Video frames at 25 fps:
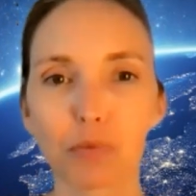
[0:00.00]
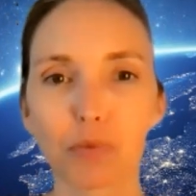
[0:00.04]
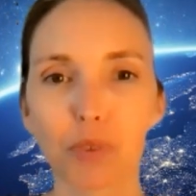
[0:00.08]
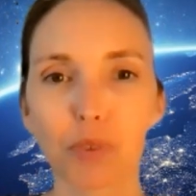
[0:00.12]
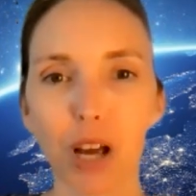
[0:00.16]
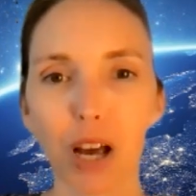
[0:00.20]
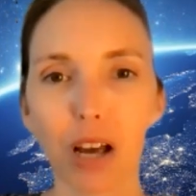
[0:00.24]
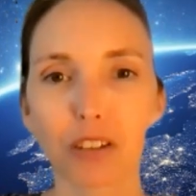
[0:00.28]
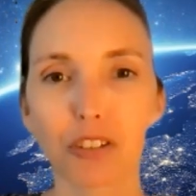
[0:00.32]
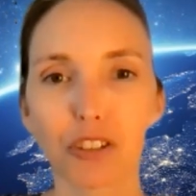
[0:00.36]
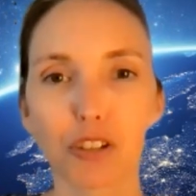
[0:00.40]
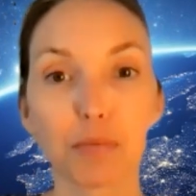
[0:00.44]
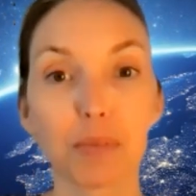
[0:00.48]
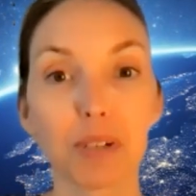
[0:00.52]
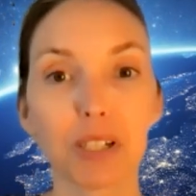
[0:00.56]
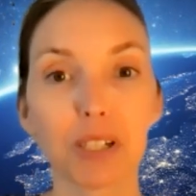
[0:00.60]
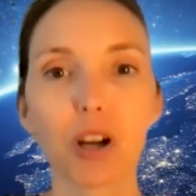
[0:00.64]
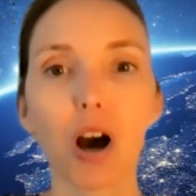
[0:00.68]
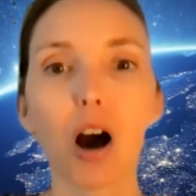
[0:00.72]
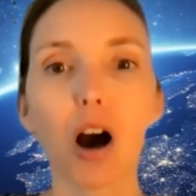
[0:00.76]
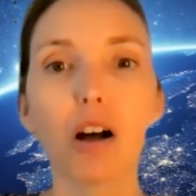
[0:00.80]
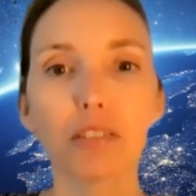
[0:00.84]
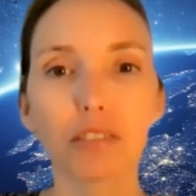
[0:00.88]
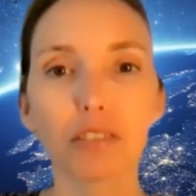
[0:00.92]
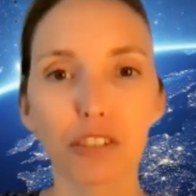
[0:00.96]
to be
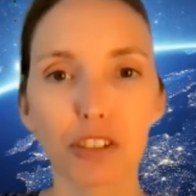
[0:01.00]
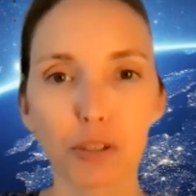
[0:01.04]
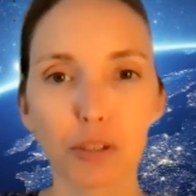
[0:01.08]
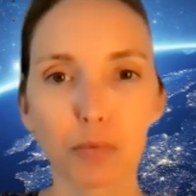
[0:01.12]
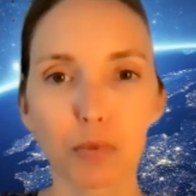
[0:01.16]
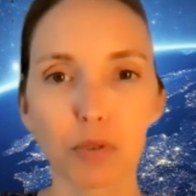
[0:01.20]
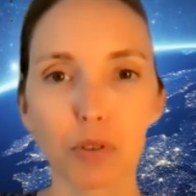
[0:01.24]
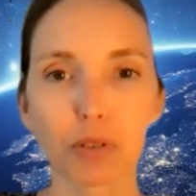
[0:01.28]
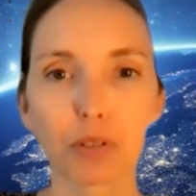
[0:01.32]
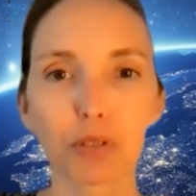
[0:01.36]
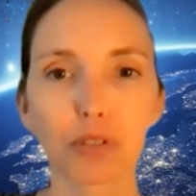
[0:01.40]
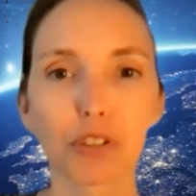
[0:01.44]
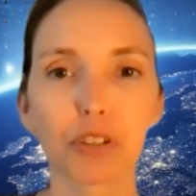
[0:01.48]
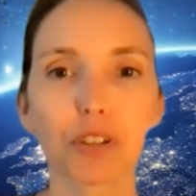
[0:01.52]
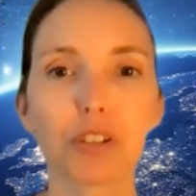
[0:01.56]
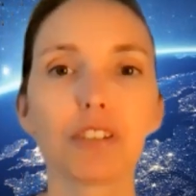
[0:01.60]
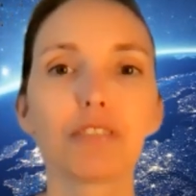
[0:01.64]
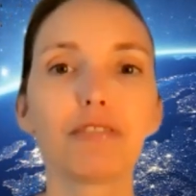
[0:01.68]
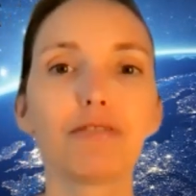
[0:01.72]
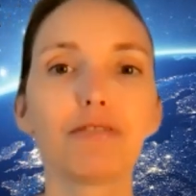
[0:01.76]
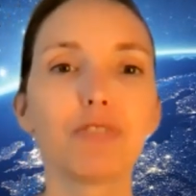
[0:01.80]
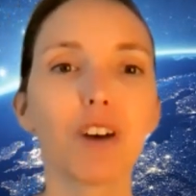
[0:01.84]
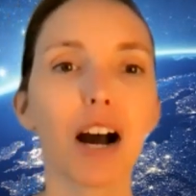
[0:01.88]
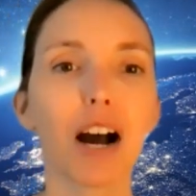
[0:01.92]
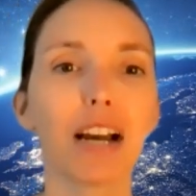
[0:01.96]
knowledgeable to
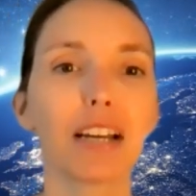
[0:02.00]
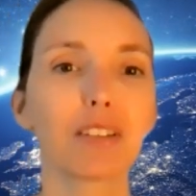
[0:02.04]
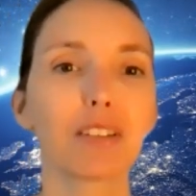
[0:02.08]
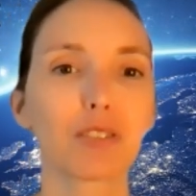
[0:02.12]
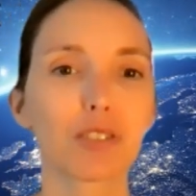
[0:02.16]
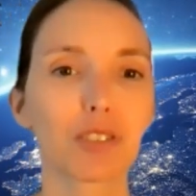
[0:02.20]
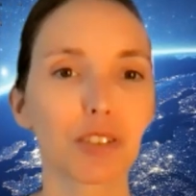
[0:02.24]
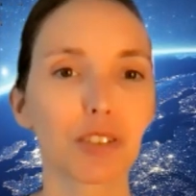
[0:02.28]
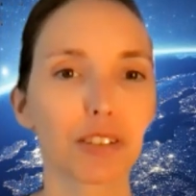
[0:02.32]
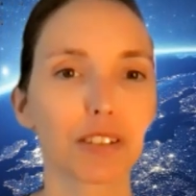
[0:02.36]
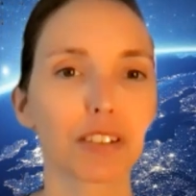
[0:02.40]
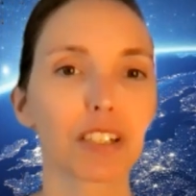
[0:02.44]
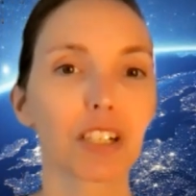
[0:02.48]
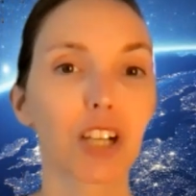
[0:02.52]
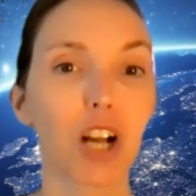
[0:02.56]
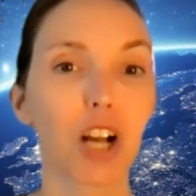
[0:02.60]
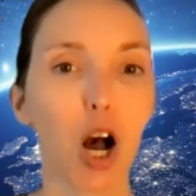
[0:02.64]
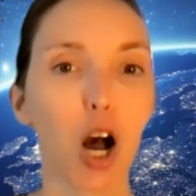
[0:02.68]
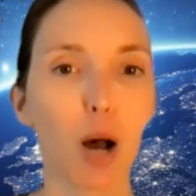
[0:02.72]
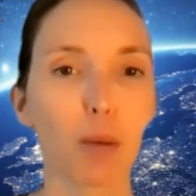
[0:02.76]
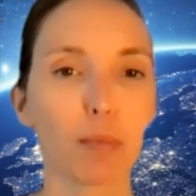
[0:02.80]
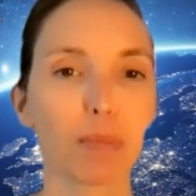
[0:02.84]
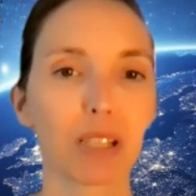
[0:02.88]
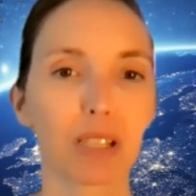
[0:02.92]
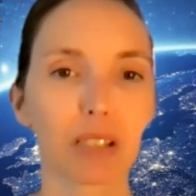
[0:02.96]
define certain
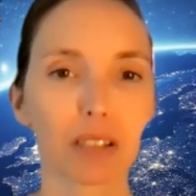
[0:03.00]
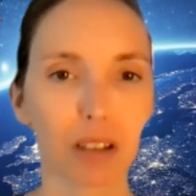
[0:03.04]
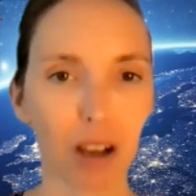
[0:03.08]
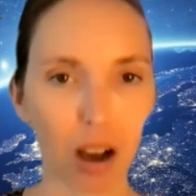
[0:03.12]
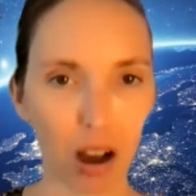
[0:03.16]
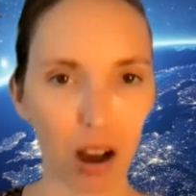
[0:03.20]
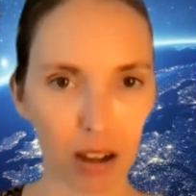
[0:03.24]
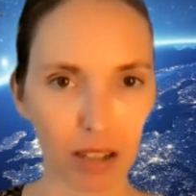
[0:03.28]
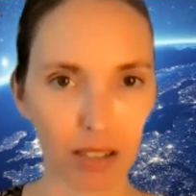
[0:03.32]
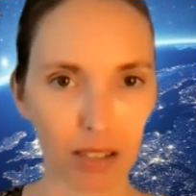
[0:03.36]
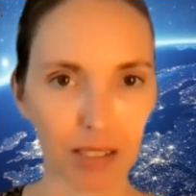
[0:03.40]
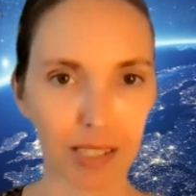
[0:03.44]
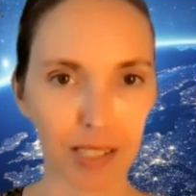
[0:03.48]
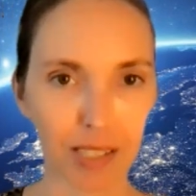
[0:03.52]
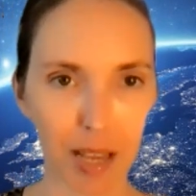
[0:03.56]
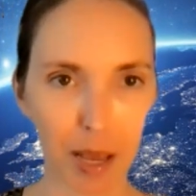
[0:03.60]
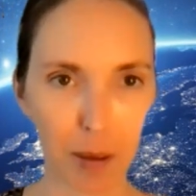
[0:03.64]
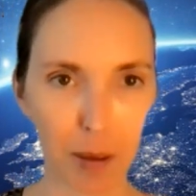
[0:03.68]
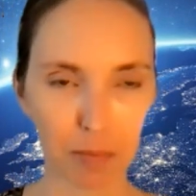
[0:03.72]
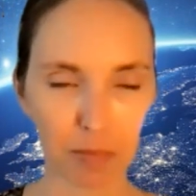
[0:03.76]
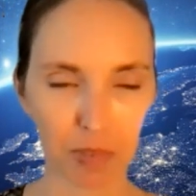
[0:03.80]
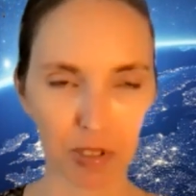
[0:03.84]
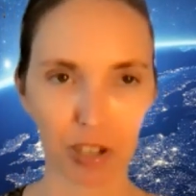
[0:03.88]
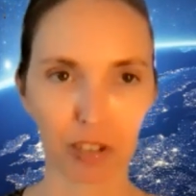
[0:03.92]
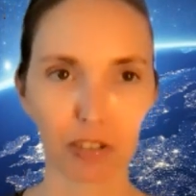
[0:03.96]
common
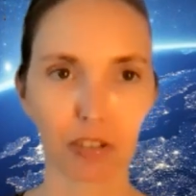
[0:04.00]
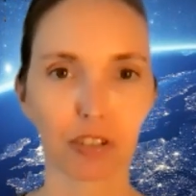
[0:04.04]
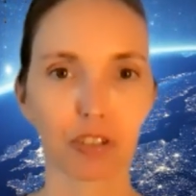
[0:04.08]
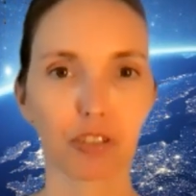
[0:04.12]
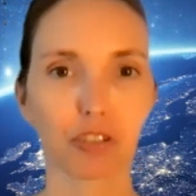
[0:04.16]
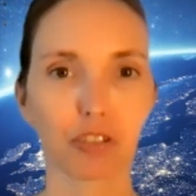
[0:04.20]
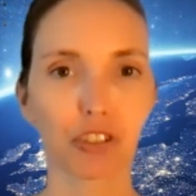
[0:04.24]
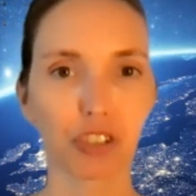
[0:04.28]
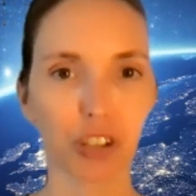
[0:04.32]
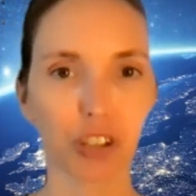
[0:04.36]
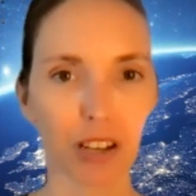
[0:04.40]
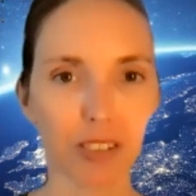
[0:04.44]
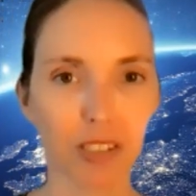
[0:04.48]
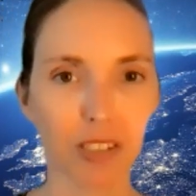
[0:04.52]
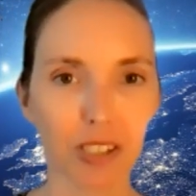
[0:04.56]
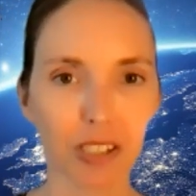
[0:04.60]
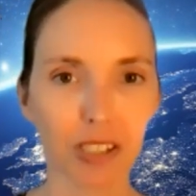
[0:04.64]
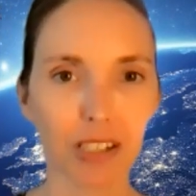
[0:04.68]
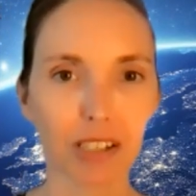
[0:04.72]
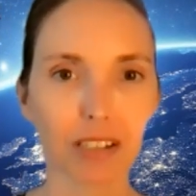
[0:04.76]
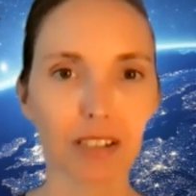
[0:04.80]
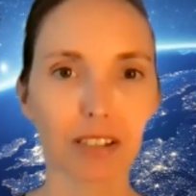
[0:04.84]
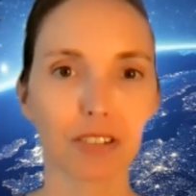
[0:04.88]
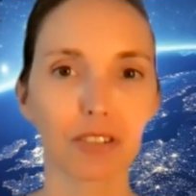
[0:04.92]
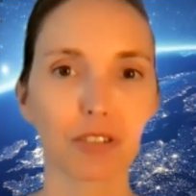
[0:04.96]
concepts such as
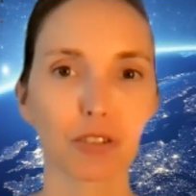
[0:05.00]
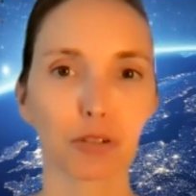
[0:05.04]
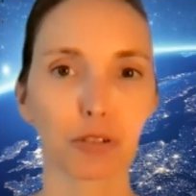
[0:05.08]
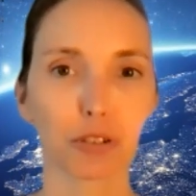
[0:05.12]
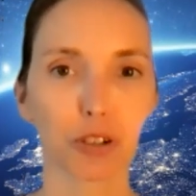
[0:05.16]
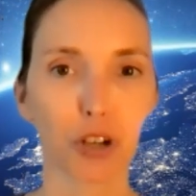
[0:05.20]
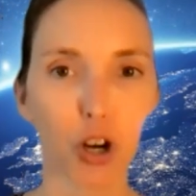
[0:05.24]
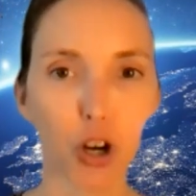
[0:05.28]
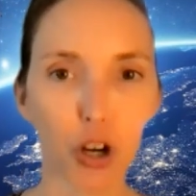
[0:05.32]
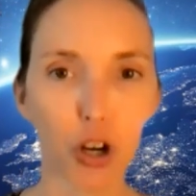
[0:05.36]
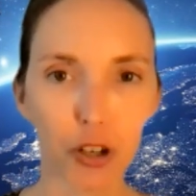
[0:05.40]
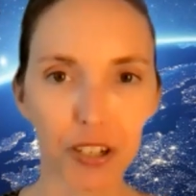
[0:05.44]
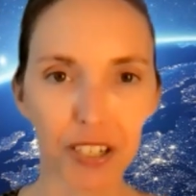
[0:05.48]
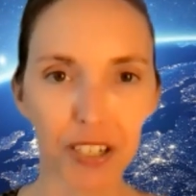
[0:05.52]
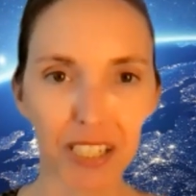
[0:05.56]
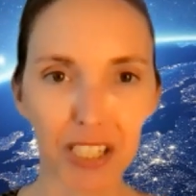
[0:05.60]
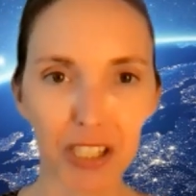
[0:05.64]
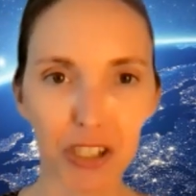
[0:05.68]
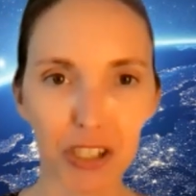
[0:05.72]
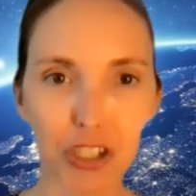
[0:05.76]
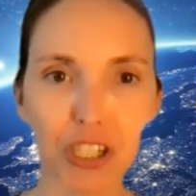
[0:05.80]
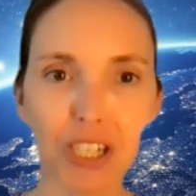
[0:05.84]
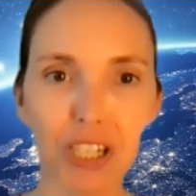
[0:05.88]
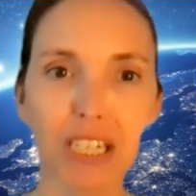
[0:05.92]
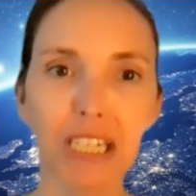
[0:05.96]
justice or
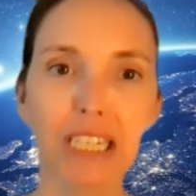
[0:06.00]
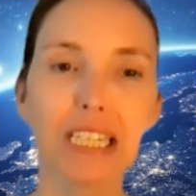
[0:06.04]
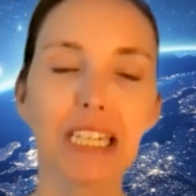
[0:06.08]
courage.